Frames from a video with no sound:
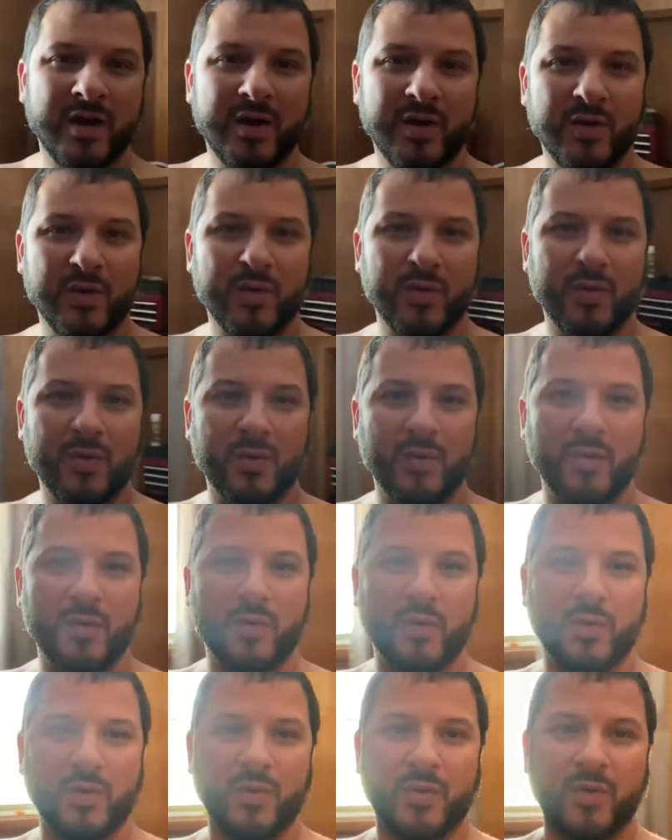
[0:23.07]

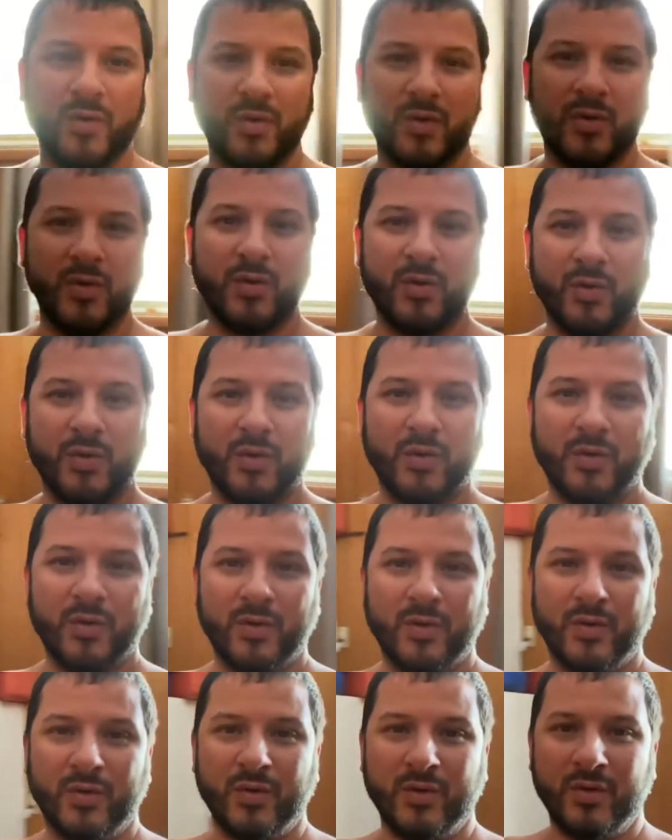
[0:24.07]

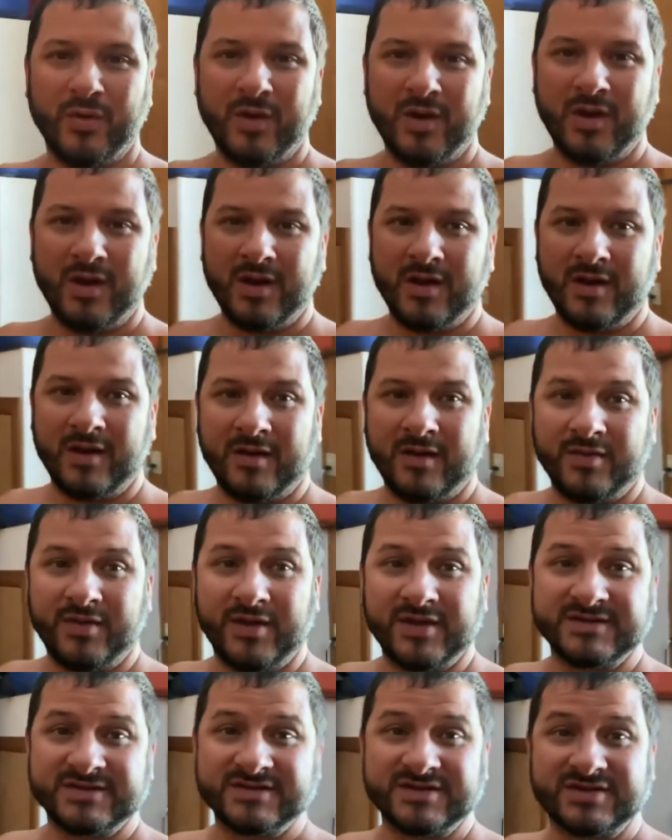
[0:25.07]
ooh.
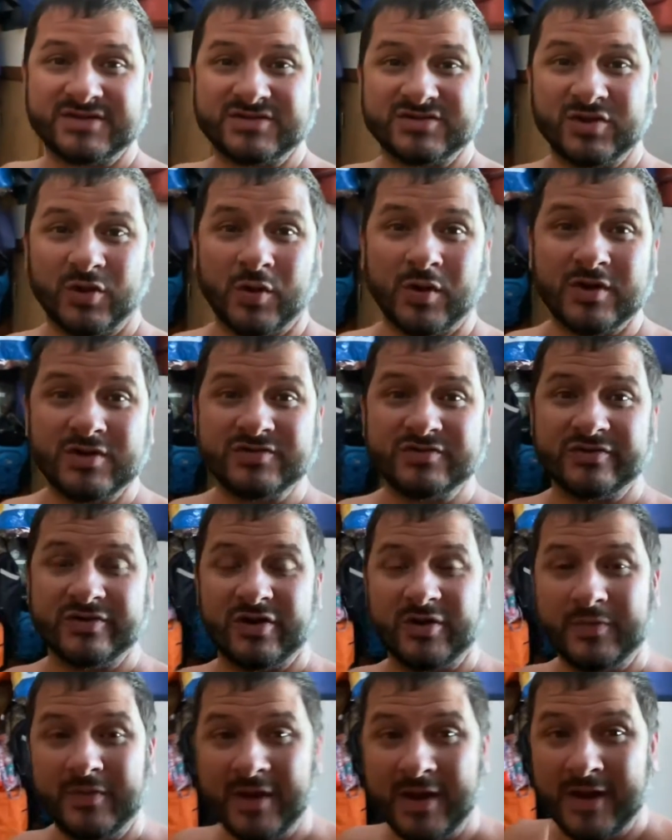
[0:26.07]
This is a storage
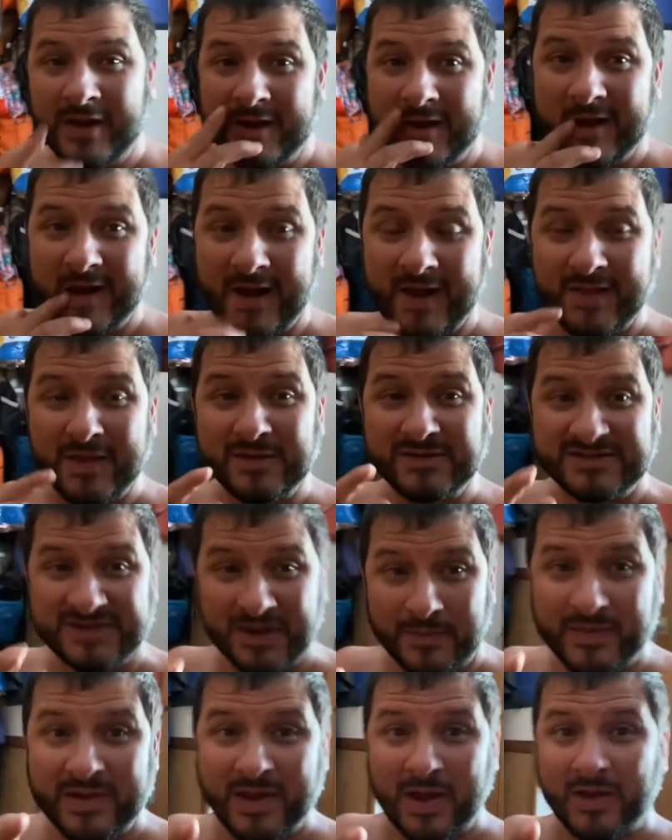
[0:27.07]
room. And I know
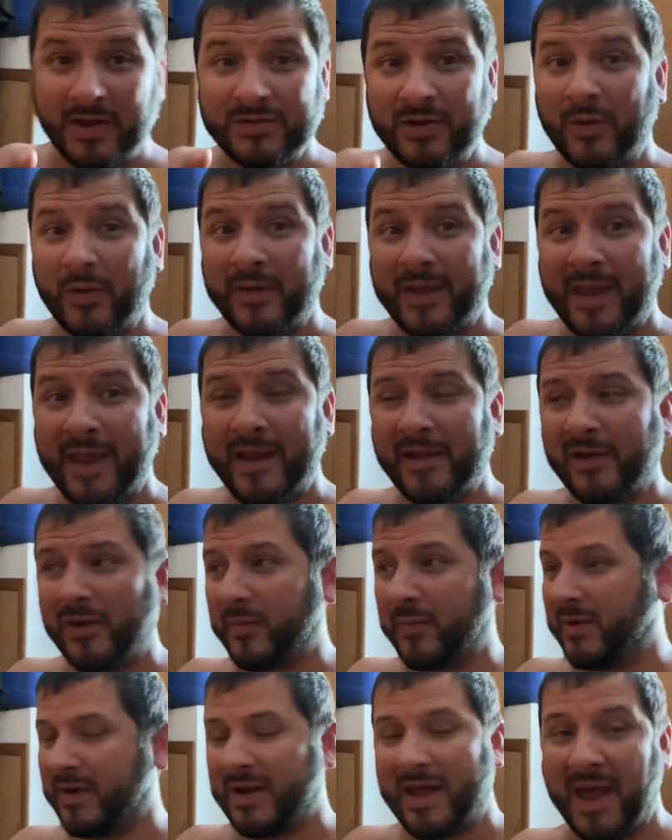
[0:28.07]
some of y'all don't care,
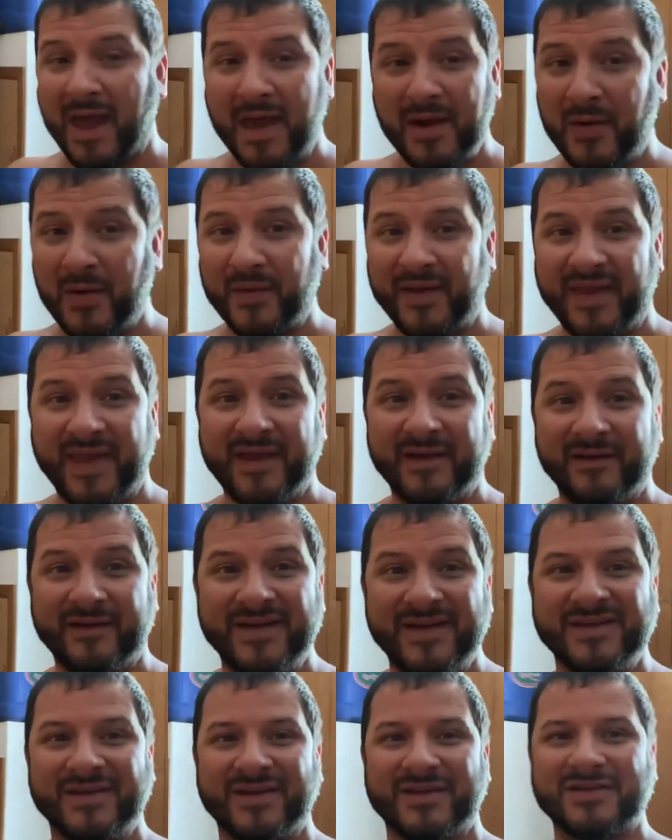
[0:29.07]
but I don't care
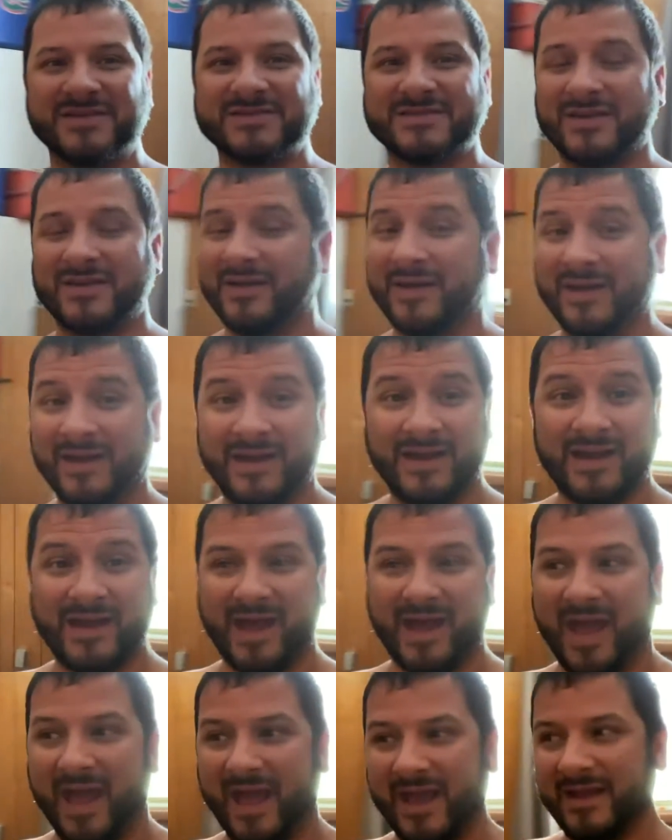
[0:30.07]
either. So,
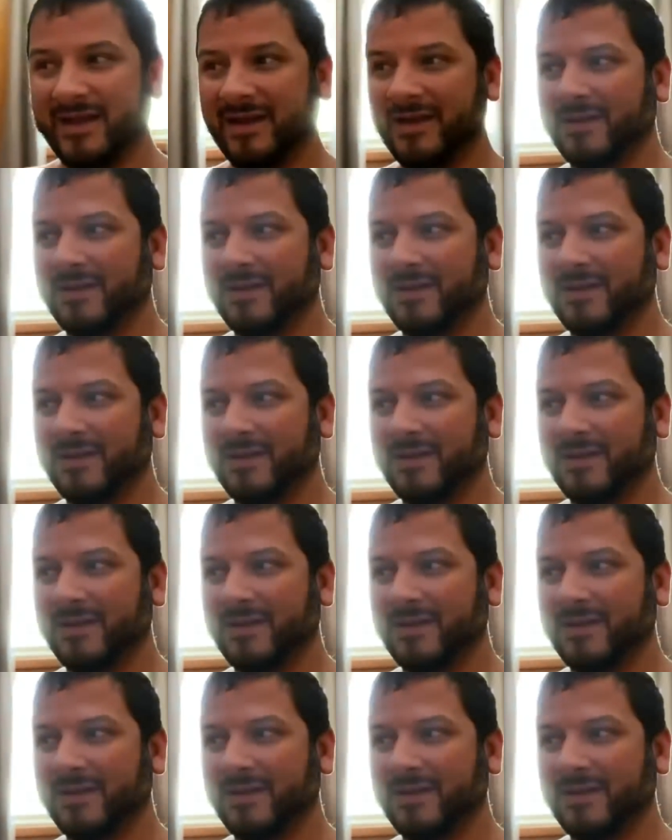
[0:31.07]
ha.